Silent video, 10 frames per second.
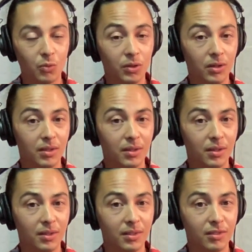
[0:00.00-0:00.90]
our
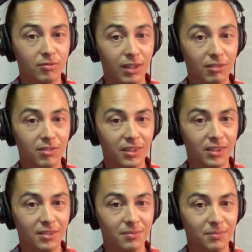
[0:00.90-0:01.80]
ring
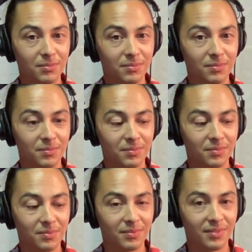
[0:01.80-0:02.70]
finger,
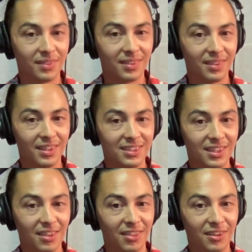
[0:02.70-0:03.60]

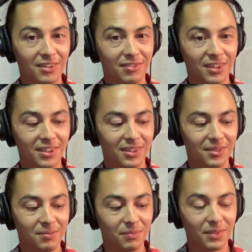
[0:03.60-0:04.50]
this 3rd
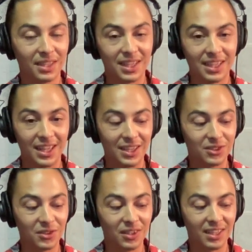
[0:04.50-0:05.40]
finger,
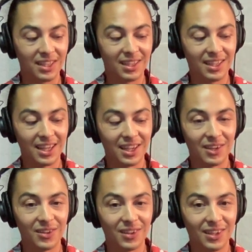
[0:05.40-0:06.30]
is going to kick
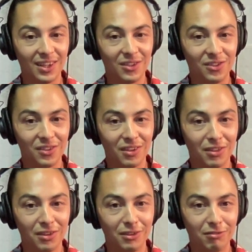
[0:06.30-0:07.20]
out into the
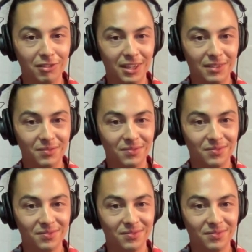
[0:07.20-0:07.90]
3rd fret.